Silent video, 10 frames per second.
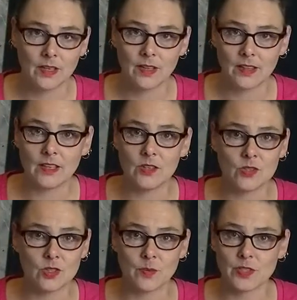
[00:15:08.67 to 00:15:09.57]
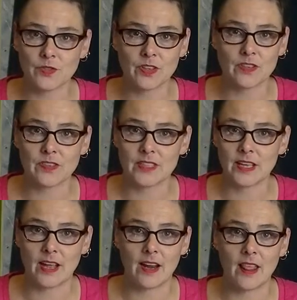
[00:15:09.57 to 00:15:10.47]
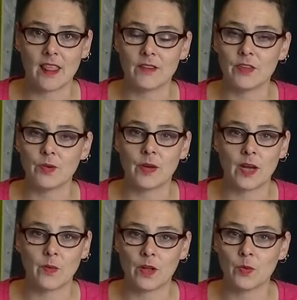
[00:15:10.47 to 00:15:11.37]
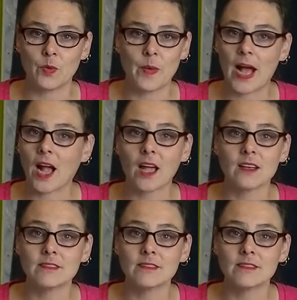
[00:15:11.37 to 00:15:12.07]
Thank you so much for your visit and I love you and I welcome you back.